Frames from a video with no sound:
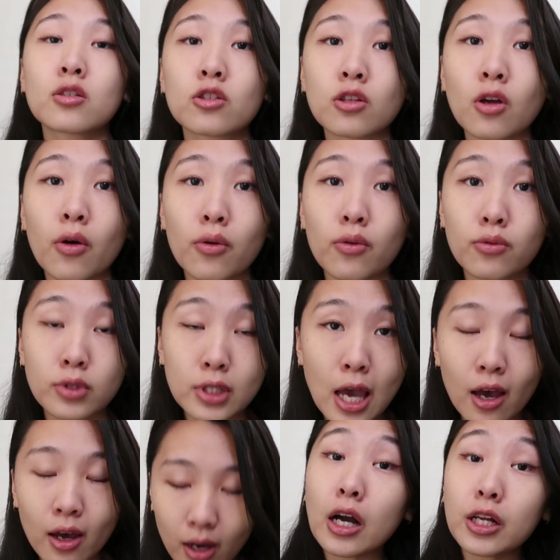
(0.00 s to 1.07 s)
So
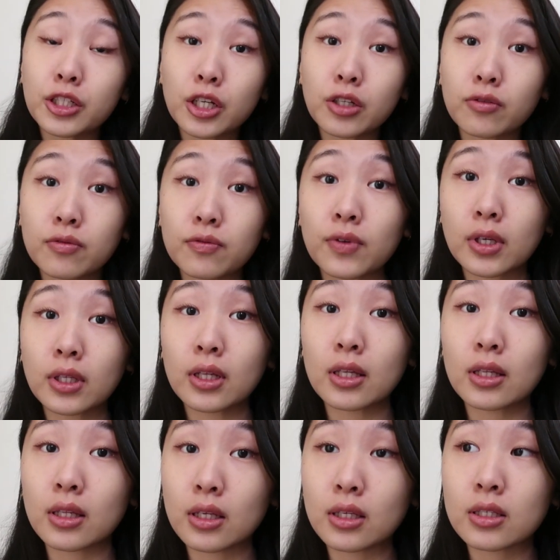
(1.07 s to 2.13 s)
yeah, I genuinely think
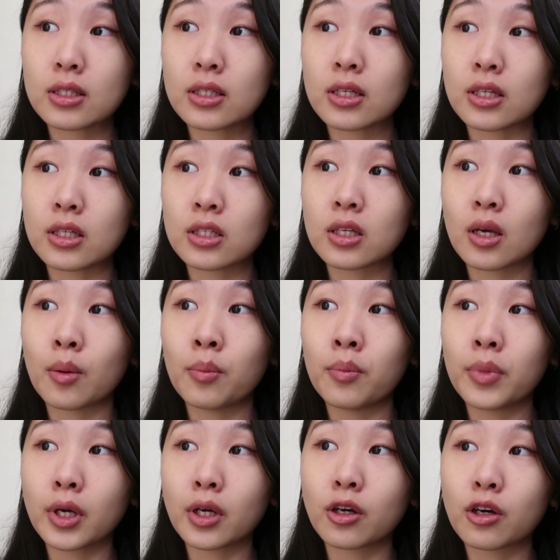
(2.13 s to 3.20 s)
that this is a
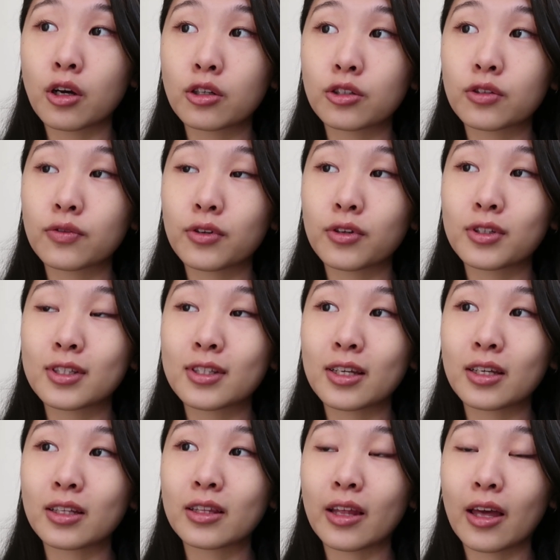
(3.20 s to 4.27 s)
bigger
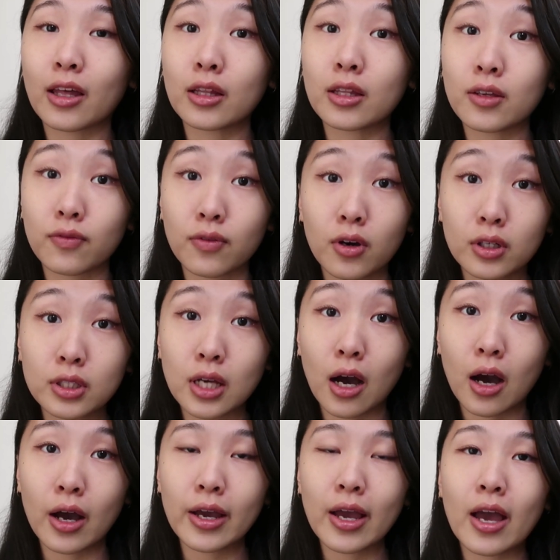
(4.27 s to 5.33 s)
controversy than the fox
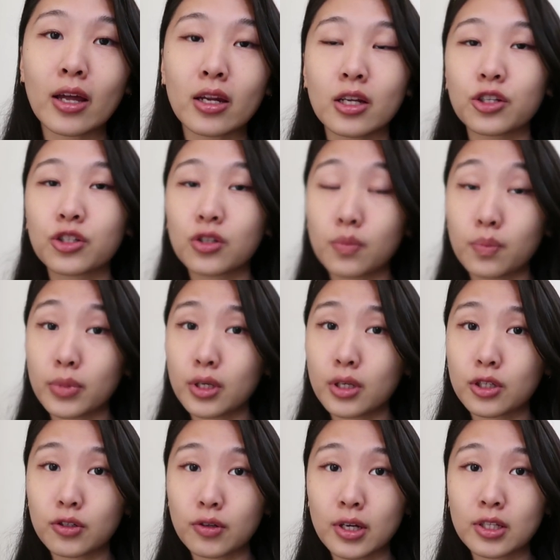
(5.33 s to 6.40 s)
eye, and it should be
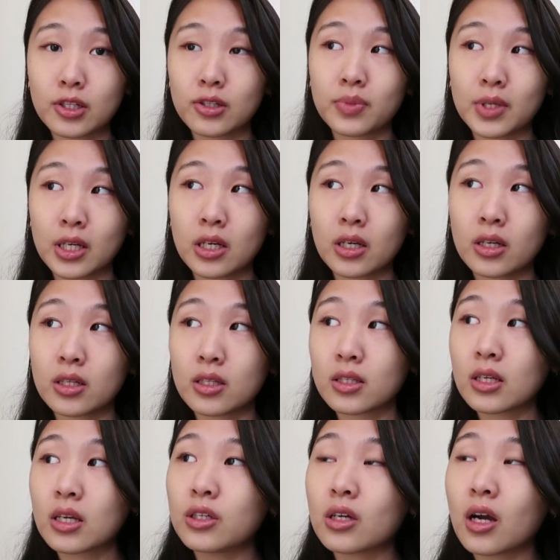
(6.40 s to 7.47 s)
addressed, because
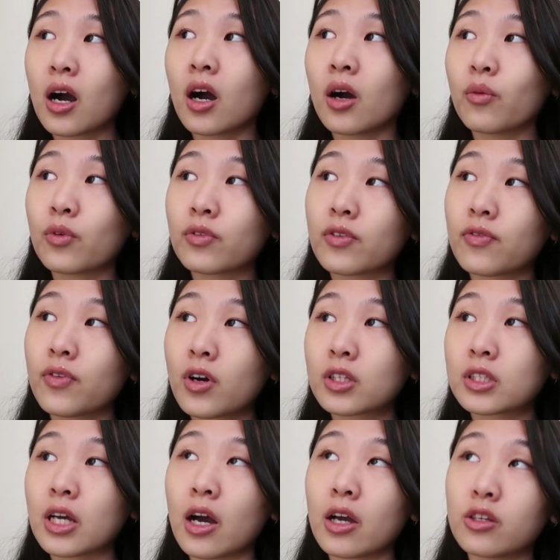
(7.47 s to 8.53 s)
with the
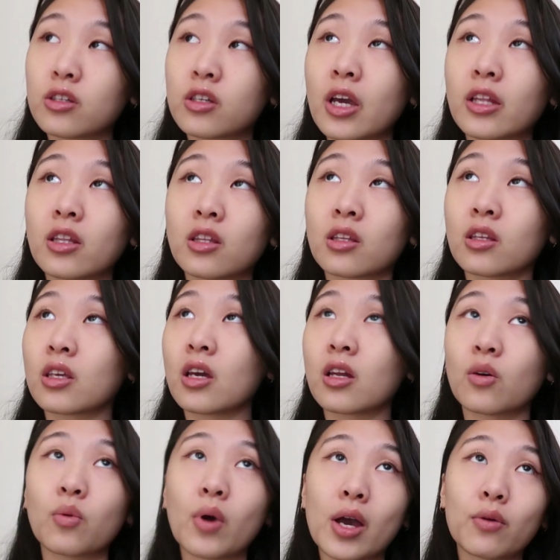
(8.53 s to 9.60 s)
fox eye you can get
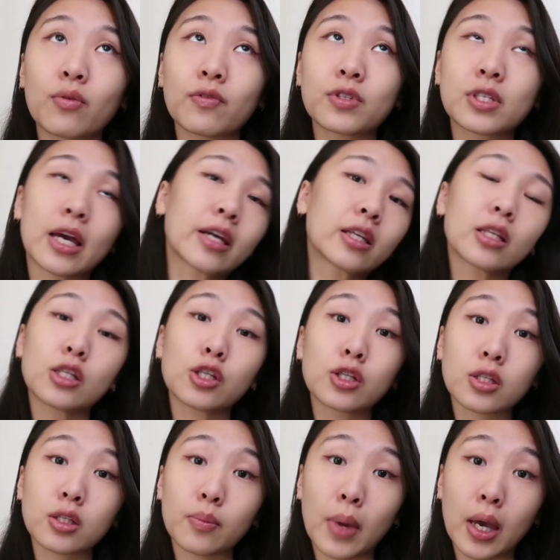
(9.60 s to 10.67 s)
away with saying that it's
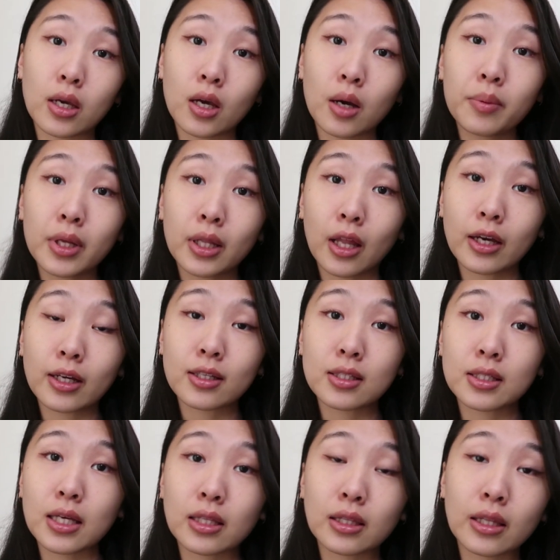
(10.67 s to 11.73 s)
just a makeup, and like I
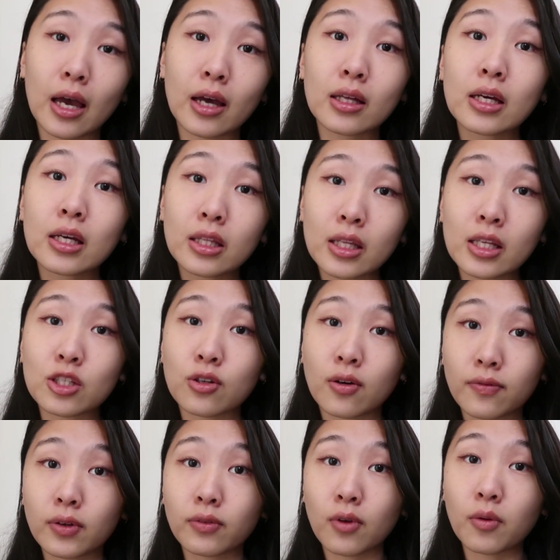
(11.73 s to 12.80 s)
said, that there's
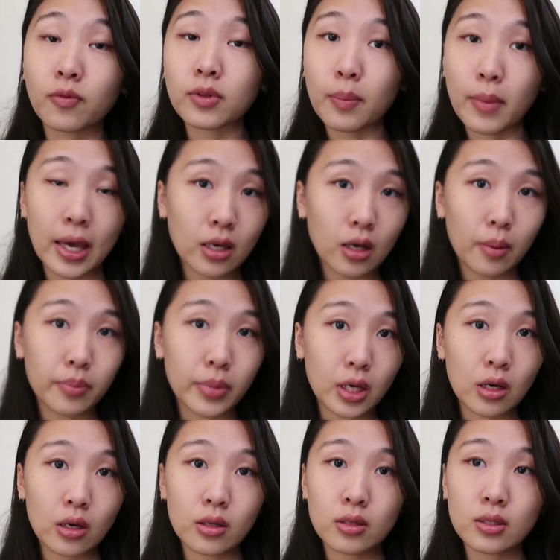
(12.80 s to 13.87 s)
nothing wrong with the makeup
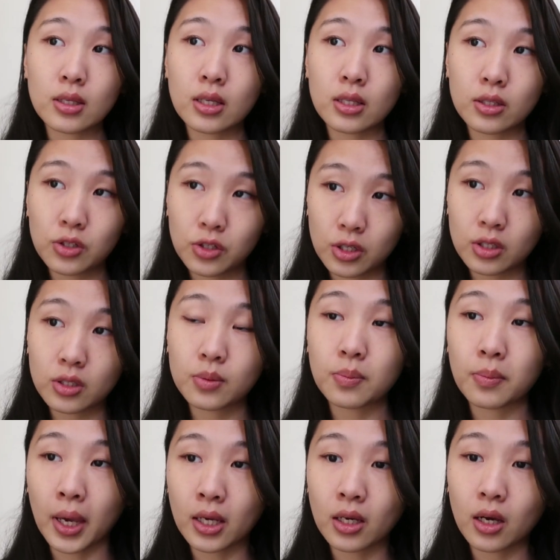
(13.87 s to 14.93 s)
because it's just
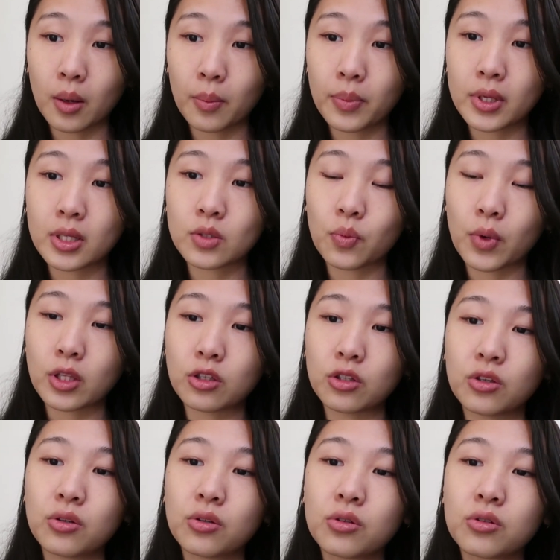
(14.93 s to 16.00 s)
makeup. But it's when
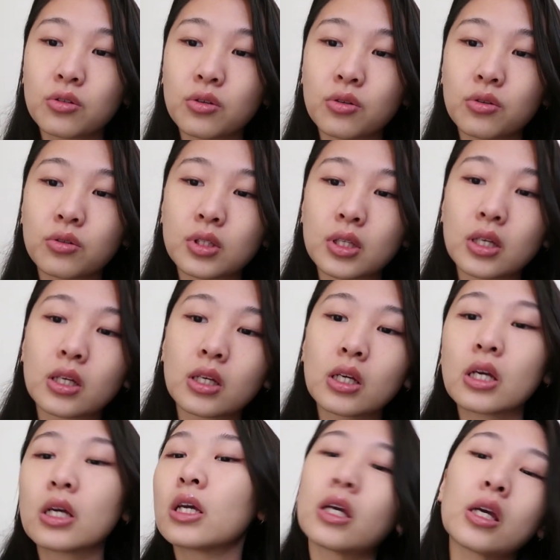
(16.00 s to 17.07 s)
you use it
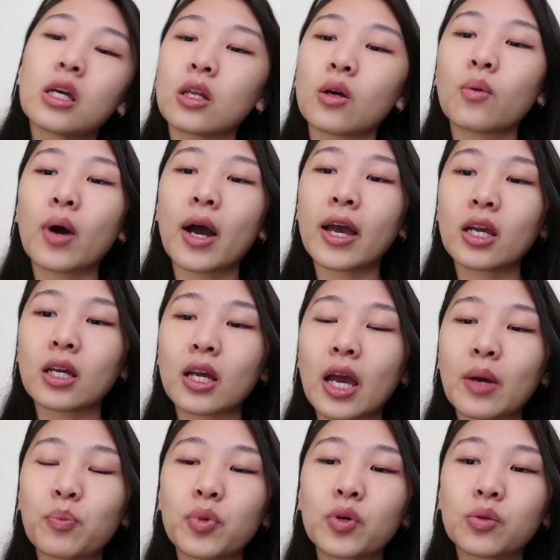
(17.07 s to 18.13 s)
in a way
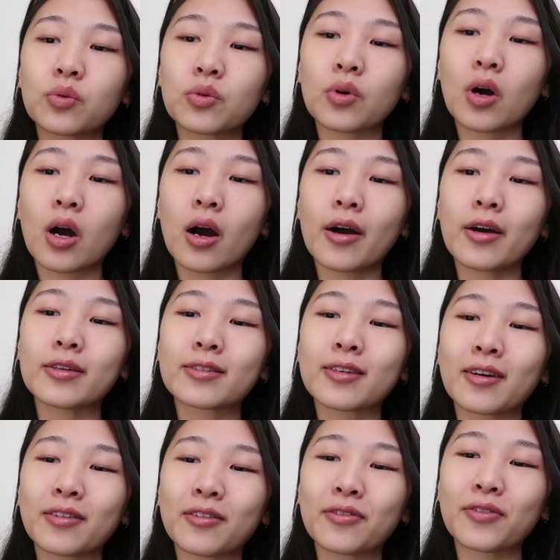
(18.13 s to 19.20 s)
and pull your eyes
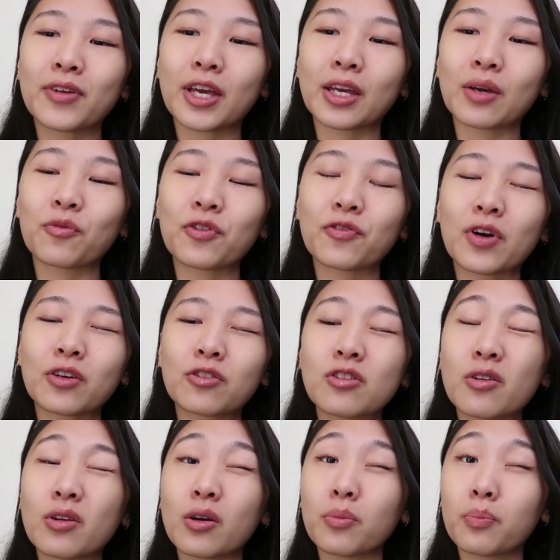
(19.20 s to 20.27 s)
kind of thing without
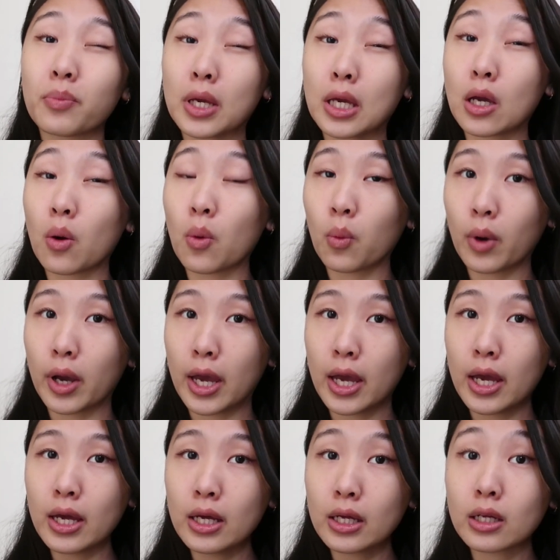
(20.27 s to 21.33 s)
being
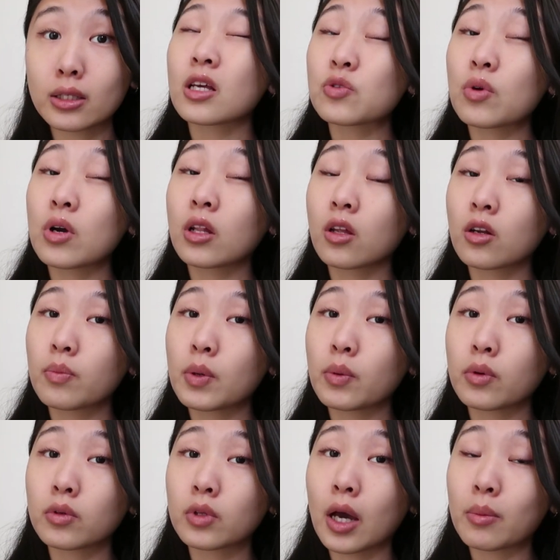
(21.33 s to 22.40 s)
aware, that's what a lot of
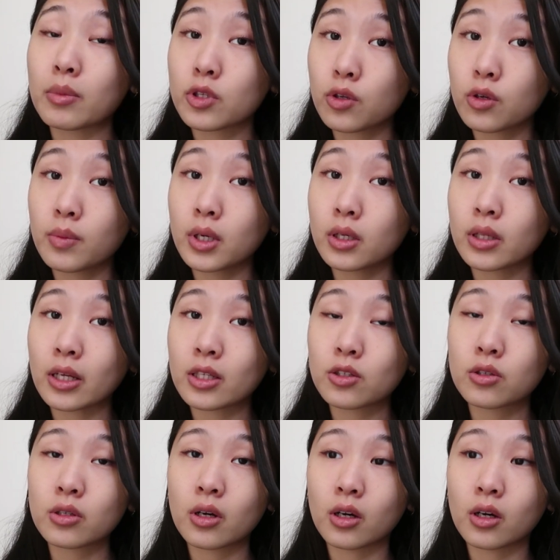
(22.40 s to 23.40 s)
people that I'm assuming that's